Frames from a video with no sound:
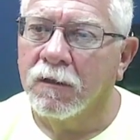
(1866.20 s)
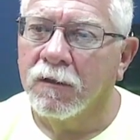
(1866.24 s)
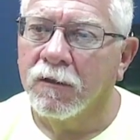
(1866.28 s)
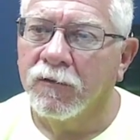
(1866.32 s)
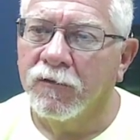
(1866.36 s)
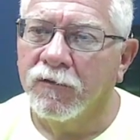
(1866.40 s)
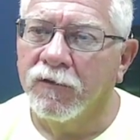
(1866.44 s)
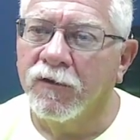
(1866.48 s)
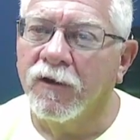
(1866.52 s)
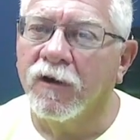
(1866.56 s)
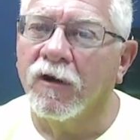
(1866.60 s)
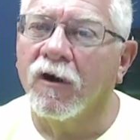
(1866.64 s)

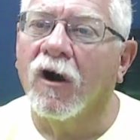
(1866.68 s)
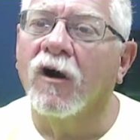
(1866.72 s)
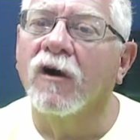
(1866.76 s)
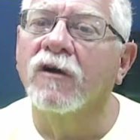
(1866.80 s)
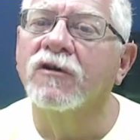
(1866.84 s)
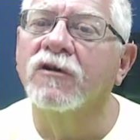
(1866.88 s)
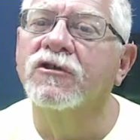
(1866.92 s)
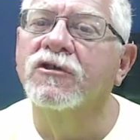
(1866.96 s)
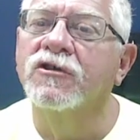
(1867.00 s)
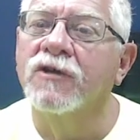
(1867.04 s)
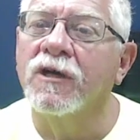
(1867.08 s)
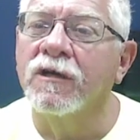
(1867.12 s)
there
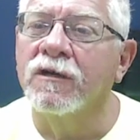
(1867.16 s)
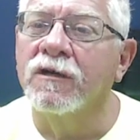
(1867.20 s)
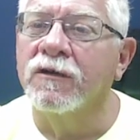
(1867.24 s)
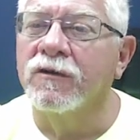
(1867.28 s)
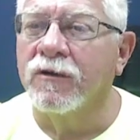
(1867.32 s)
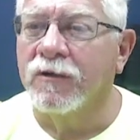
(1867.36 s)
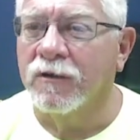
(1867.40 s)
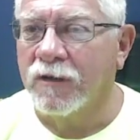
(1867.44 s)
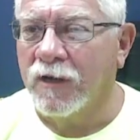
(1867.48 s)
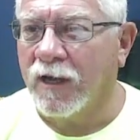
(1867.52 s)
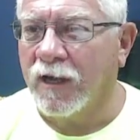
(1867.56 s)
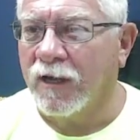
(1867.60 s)
are
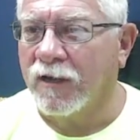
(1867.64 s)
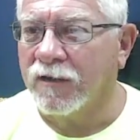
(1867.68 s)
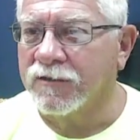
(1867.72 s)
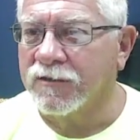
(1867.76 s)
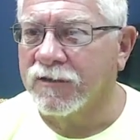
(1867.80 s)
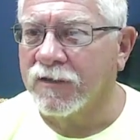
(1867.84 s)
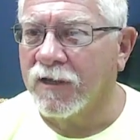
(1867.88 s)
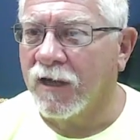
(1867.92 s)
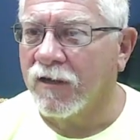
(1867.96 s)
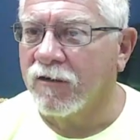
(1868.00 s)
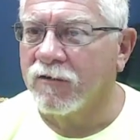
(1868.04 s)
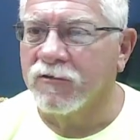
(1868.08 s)
gender
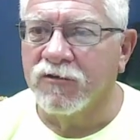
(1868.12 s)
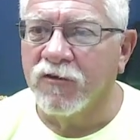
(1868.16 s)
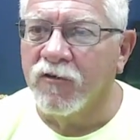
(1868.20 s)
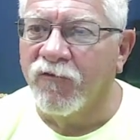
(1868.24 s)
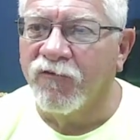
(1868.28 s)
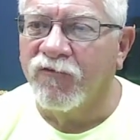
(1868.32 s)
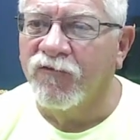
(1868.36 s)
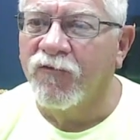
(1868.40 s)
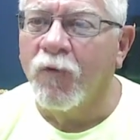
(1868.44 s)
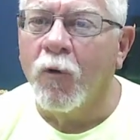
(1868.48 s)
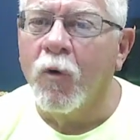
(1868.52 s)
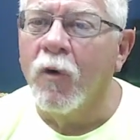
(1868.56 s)
outsiders. There are
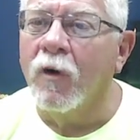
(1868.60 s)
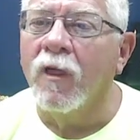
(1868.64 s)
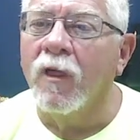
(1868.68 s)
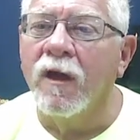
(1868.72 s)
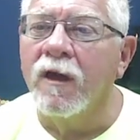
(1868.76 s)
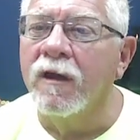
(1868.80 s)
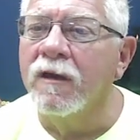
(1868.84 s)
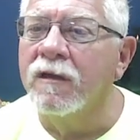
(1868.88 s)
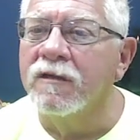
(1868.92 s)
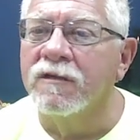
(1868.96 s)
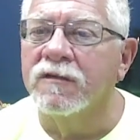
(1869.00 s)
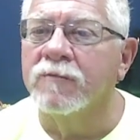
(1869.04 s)
four
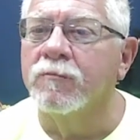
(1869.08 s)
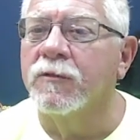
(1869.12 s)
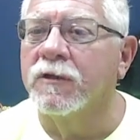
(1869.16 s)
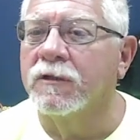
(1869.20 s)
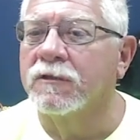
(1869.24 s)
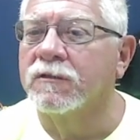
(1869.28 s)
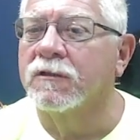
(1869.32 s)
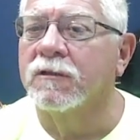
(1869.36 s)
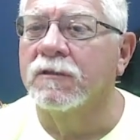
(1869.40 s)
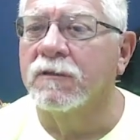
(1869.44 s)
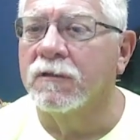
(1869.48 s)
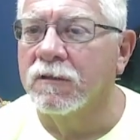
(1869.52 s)
ladies
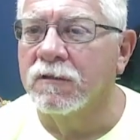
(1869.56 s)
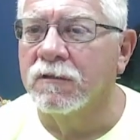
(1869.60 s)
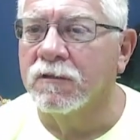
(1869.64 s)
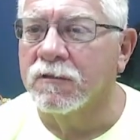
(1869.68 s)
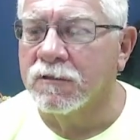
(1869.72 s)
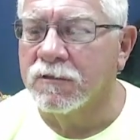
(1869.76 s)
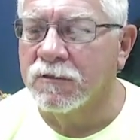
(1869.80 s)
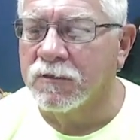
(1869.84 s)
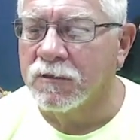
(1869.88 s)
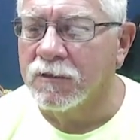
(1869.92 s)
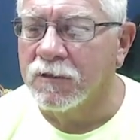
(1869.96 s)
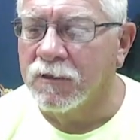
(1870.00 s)
mentioned in
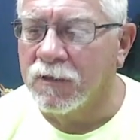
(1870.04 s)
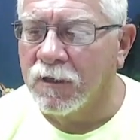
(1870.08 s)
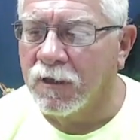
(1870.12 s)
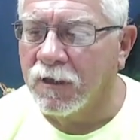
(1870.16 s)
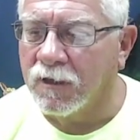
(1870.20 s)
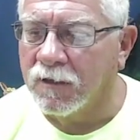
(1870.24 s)
this genealogy.